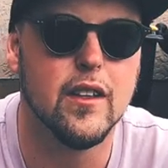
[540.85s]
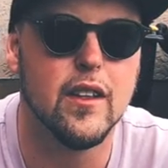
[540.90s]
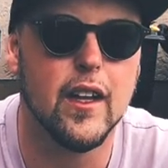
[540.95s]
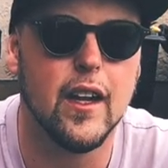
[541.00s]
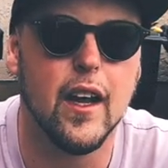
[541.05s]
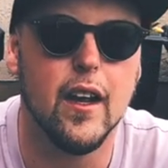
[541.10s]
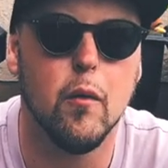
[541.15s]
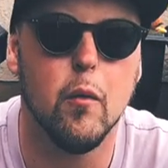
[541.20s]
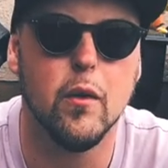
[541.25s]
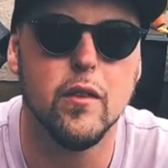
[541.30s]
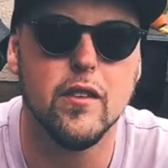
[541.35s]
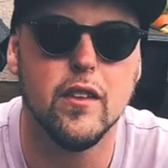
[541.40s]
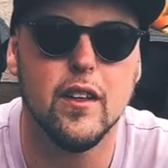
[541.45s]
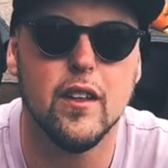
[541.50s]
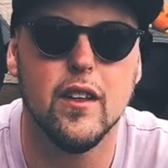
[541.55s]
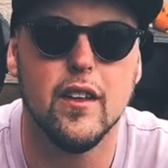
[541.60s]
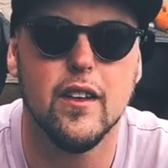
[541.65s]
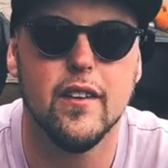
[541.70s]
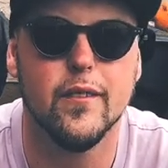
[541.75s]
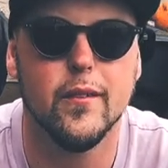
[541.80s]
Like I wasn't.
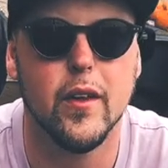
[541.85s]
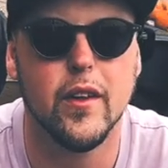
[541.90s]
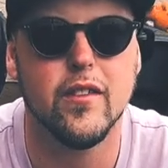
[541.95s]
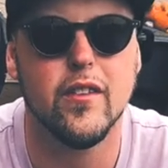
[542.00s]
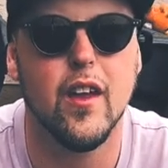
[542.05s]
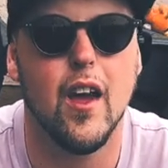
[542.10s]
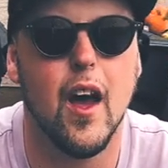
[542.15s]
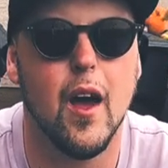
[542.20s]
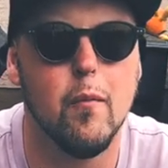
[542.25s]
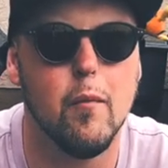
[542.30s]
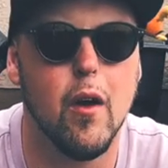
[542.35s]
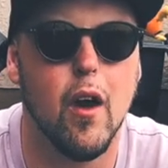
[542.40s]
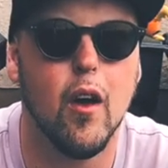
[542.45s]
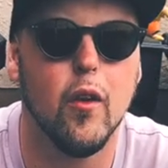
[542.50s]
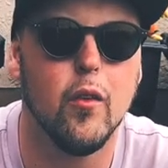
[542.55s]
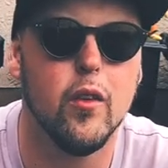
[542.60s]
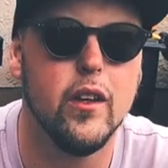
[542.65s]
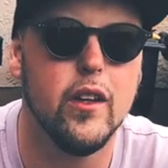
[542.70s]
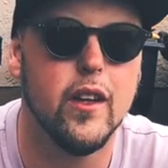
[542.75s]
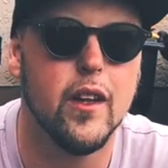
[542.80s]
It's not. I'm not
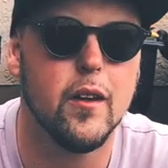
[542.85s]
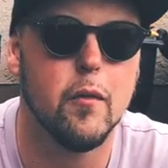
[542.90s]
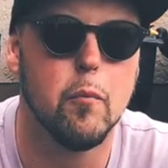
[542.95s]
really like